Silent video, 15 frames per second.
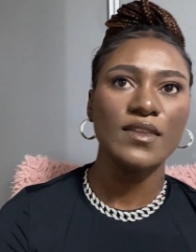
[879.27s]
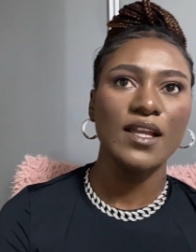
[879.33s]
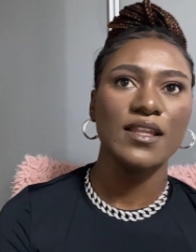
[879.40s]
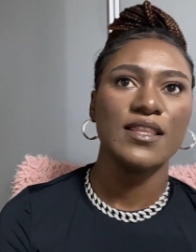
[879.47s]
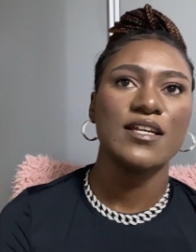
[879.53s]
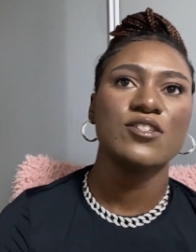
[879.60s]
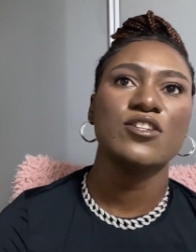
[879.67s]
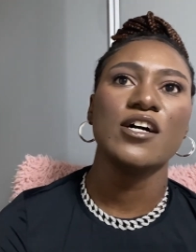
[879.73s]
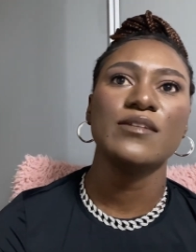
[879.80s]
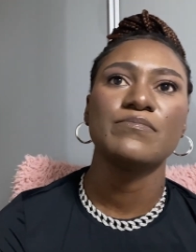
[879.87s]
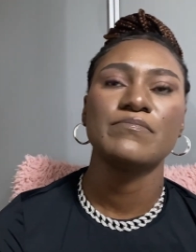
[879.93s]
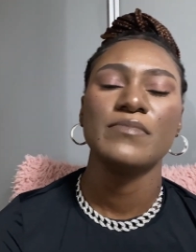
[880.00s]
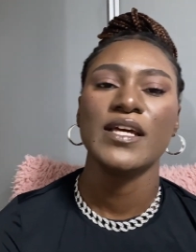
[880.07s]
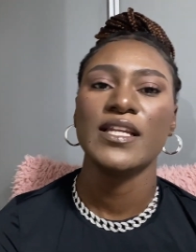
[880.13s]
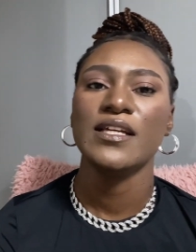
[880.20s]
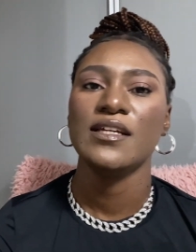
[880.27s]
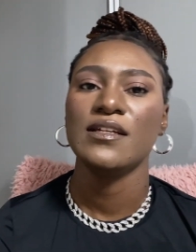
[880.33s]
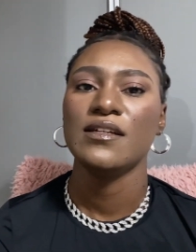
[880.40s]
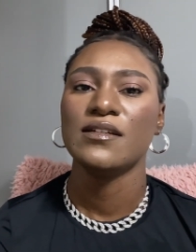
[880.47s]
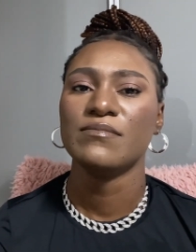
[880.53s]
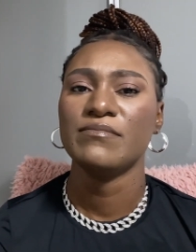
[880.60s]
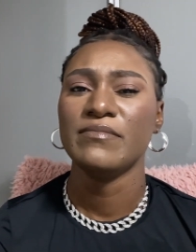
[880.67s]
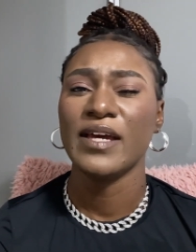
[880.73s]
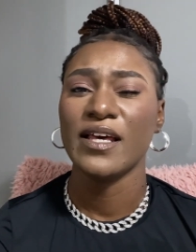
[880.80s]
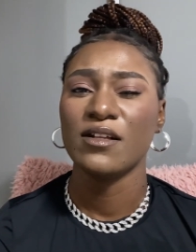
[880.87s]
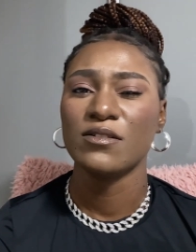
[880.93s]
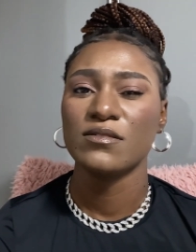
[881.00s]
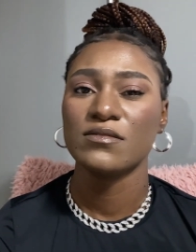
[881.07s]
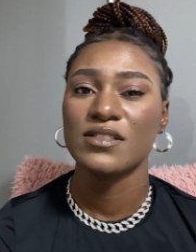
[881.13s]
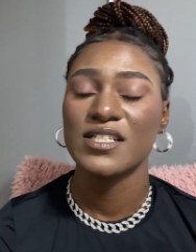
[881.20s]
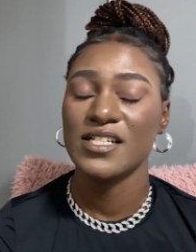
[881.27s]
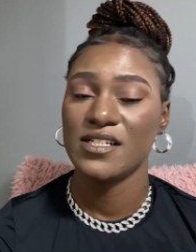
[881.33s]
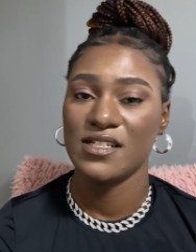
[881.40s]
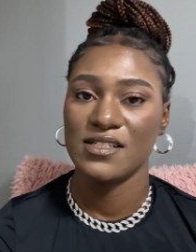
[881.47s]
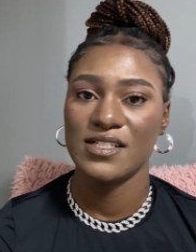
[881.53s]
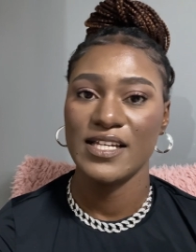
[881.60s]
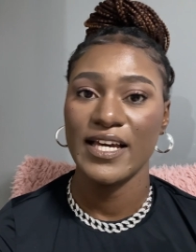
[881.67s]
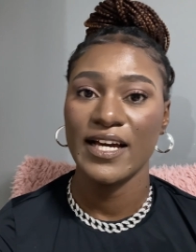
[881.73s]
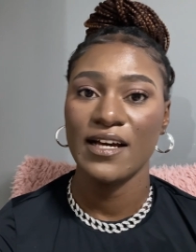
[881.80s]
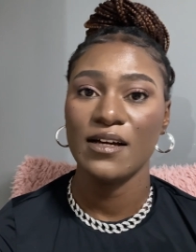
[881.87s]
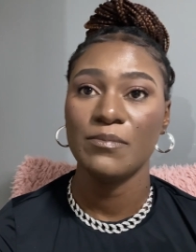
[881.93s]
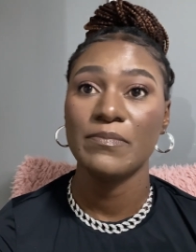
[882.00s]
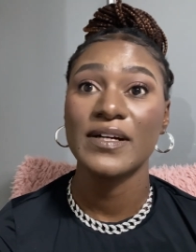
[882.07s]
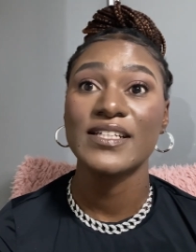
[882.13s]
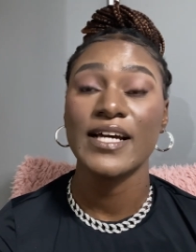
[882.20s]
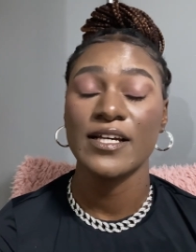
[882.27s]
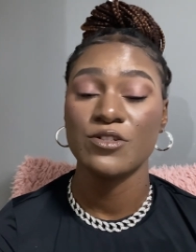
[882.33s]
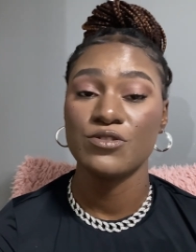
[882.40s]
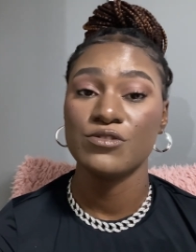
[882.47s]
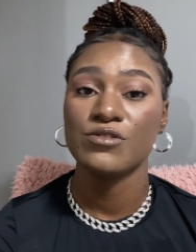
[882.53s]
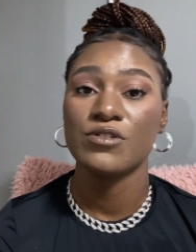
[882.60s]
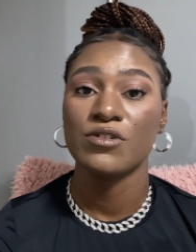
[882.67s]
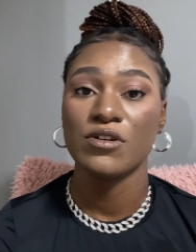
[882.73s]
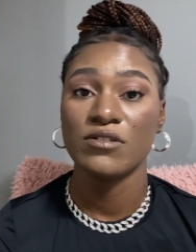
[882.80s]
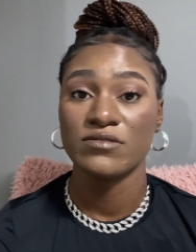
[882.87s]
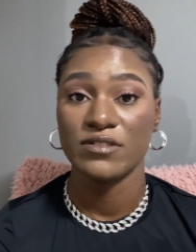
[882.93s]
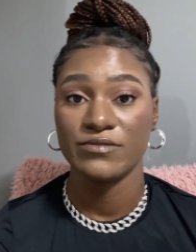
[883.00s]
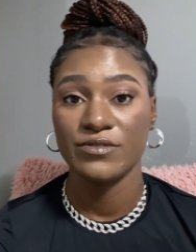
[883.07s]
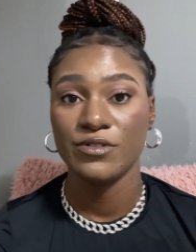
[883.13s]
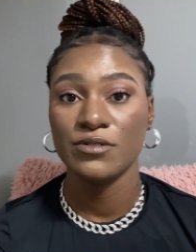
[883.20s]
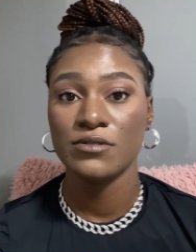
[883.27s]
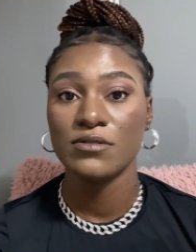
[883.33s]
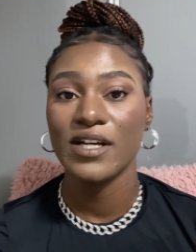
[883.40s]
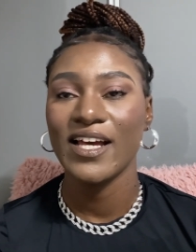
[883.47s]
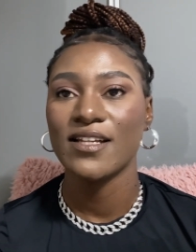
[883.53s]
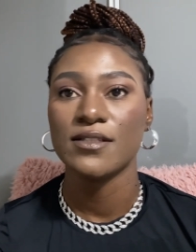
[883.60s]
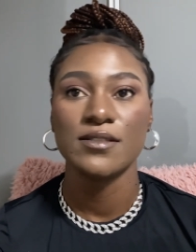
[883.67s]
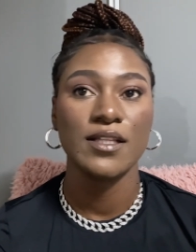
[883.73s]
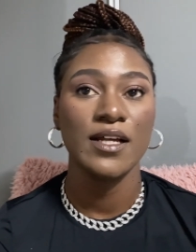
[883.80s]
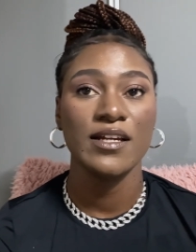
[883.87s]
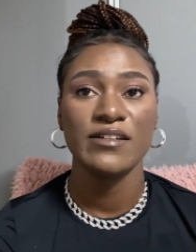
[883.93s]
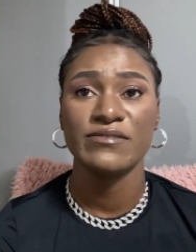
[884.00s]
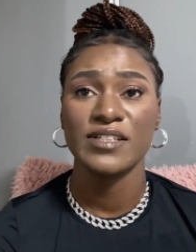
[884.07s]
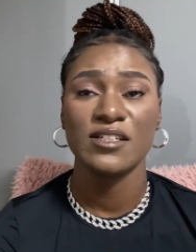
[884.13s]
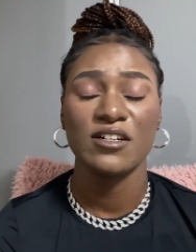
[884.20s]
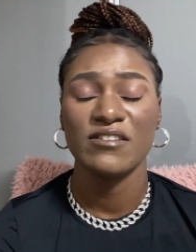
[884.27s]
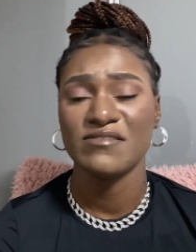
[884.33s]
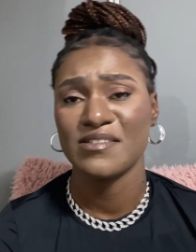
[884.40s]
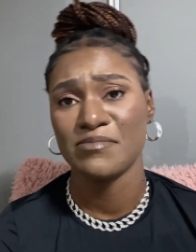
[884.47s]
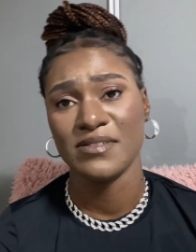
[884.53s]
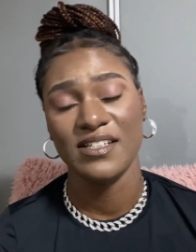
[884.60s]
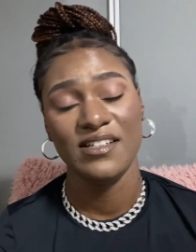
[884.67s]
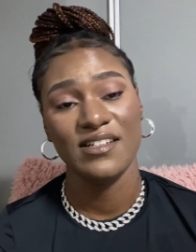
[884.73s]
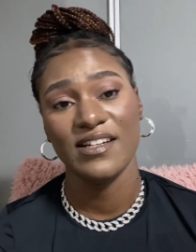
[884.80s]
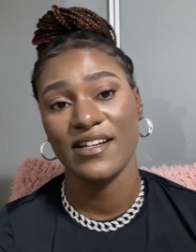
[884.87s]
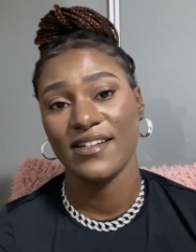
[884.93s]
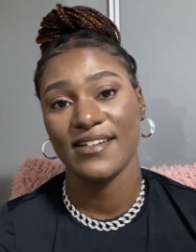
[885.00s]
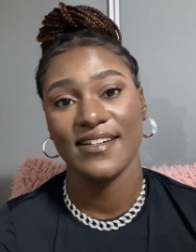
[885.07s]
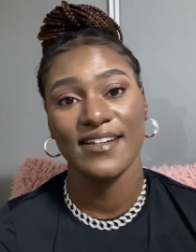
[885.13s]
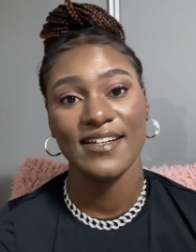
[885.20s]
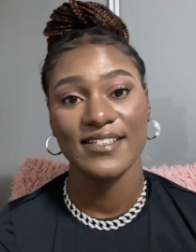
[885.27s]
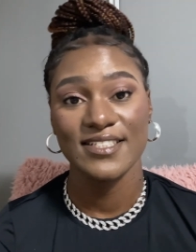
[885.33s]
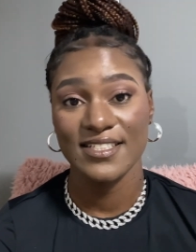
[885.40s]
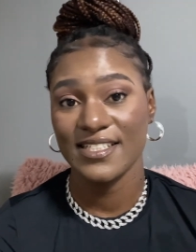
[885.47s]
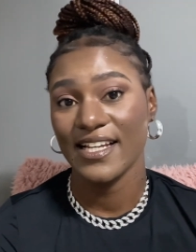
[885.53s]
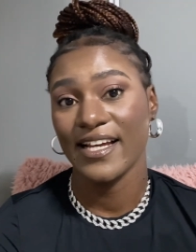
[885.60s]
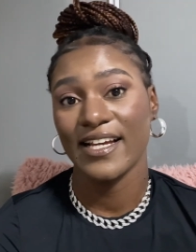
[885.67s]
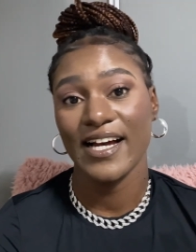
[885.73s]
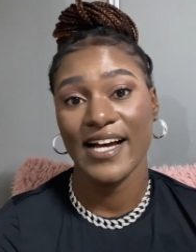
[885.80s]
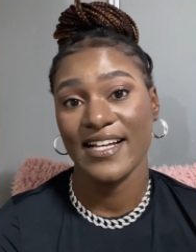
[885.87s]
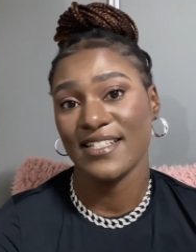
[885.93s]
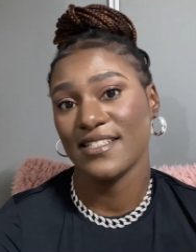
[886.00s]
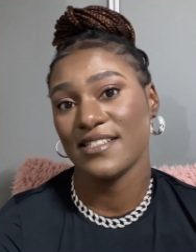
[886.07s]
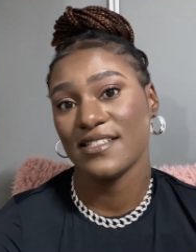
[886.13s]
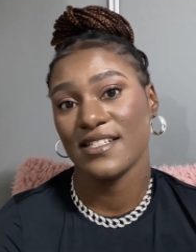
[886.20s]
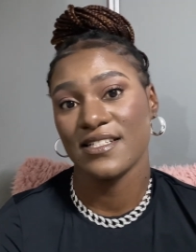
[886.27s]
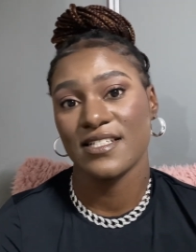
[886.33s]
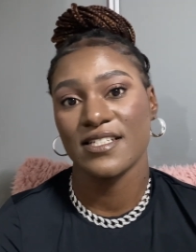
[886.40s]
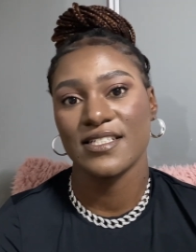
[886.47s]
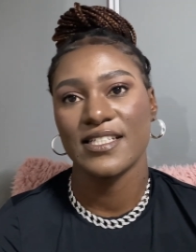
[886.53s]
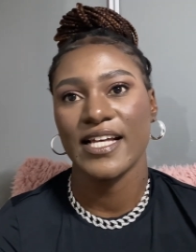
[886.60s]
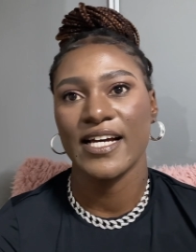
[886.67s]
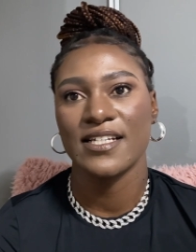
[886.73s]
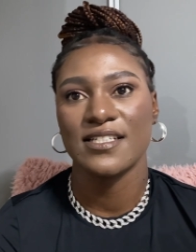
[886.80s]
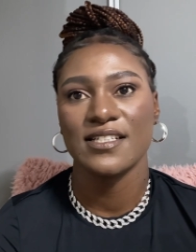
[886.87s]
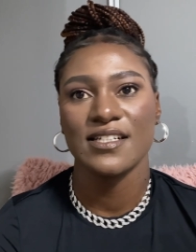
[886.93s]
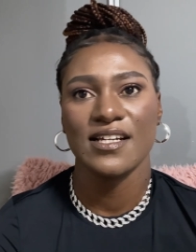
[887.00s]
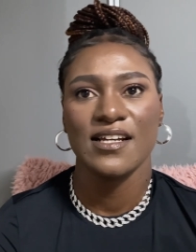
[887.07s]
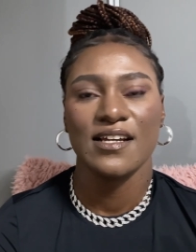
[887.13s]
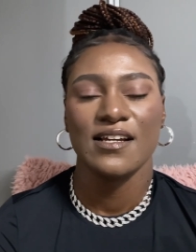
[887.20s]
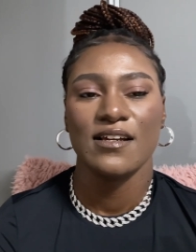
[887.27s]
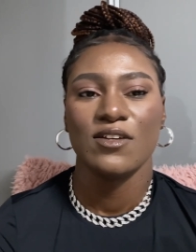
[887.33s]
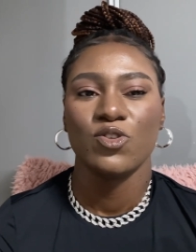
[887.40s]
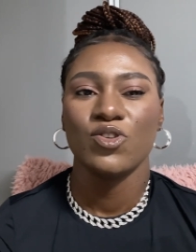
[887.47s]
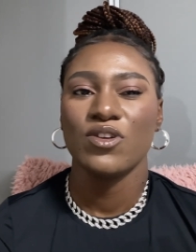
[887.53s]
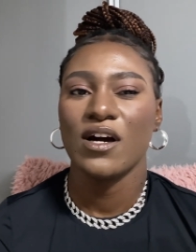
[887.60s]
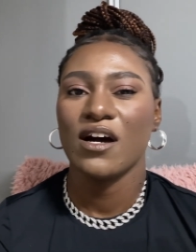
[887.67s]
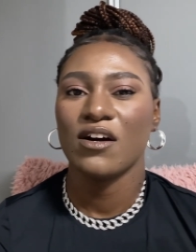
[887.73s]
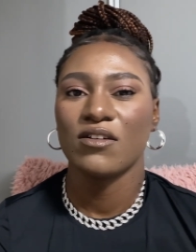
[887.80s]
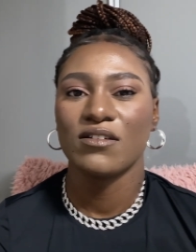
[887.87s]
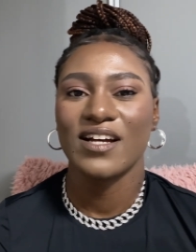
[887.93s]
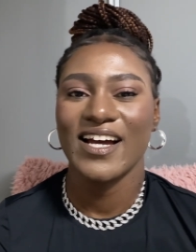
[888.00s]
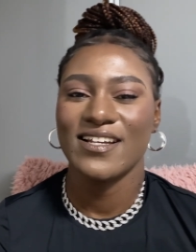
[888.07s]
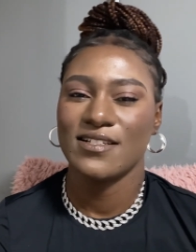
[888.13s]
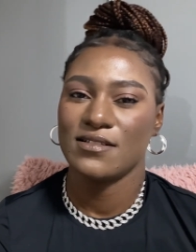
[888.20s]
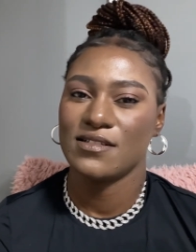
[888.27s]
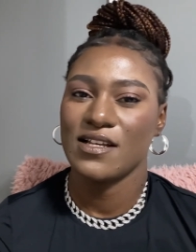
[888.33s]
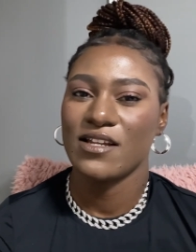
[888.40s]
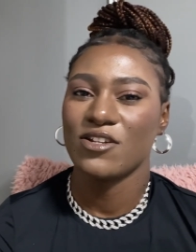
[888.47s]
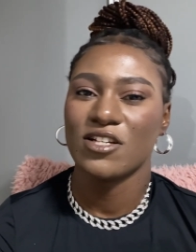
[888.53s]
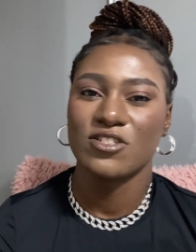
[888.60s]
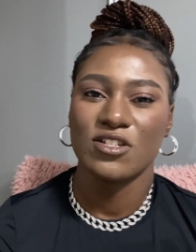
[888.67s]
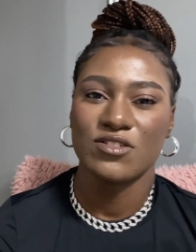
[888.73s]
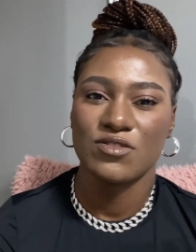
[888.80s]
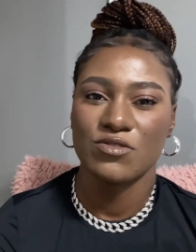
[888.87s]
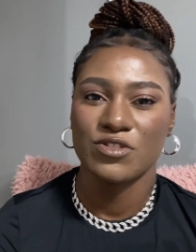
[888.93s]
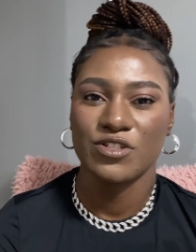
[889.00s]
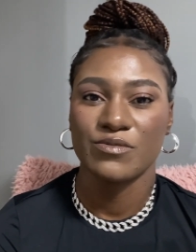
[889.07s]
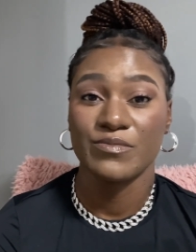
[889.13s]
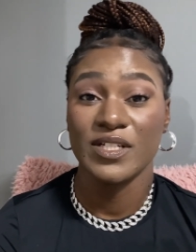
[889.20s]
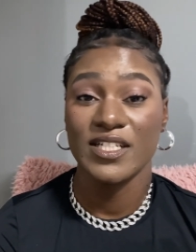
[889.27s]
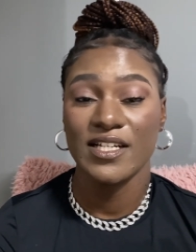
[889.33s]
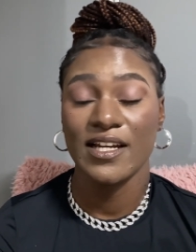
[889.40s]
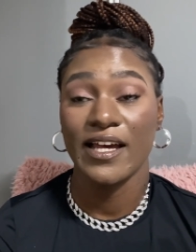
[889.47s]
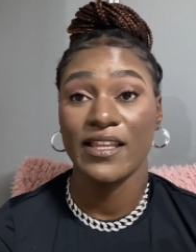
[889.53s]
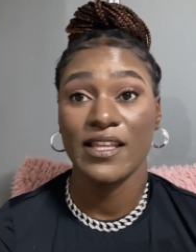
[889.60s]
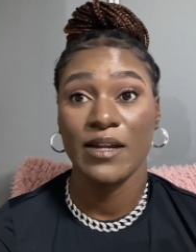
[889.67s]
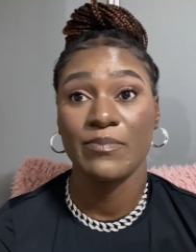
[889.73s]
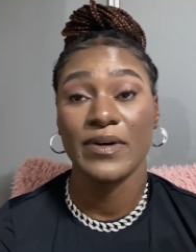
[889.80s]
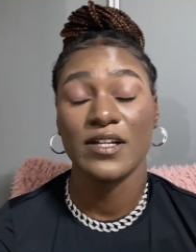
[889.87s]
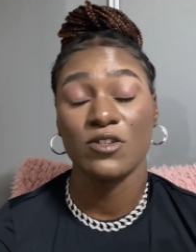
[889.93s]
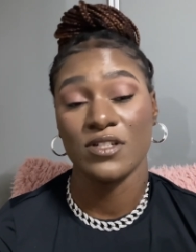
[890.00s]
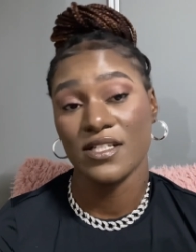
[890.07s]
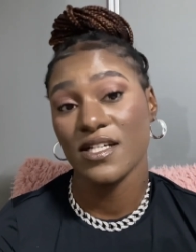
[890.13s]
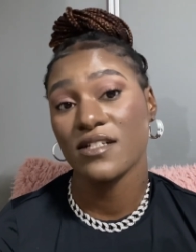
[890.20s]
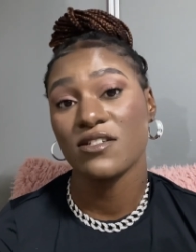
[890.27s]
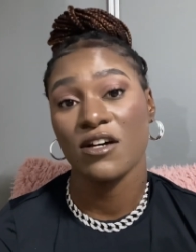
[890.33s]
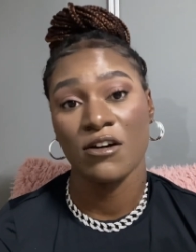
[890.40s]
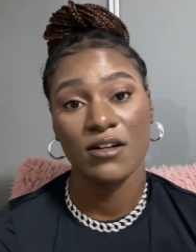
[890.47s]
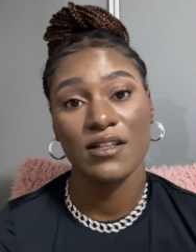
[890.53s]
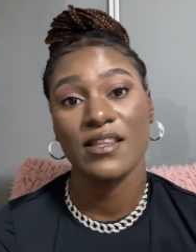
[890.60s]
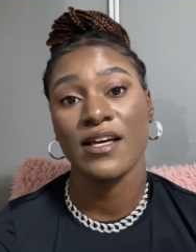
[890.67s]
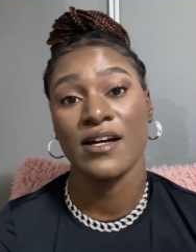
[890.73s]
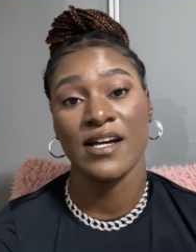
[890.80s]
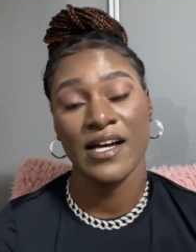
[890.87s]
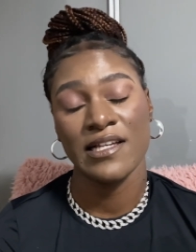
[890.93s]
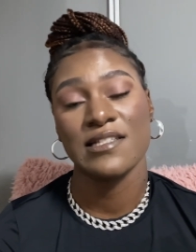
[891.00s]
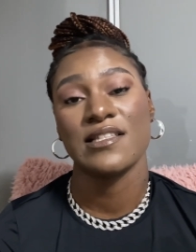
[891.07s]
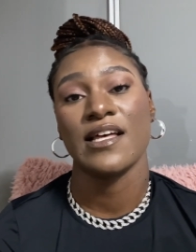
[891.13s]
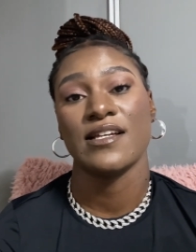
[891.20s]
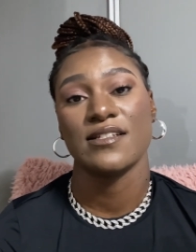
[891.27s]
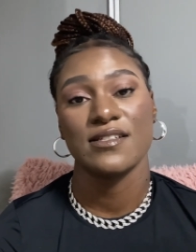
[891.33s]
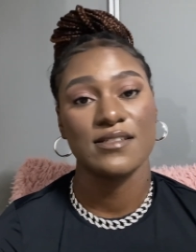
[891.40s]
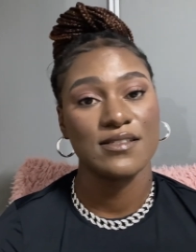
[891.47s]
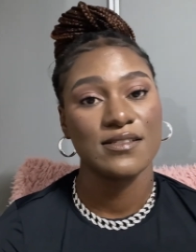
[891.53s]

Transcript: there's not many male teachers here, but I do know of a few, and they're living comfortably, like just like us. It's just that, you know how guys are not on social media like that, but on TikTok, there are guys that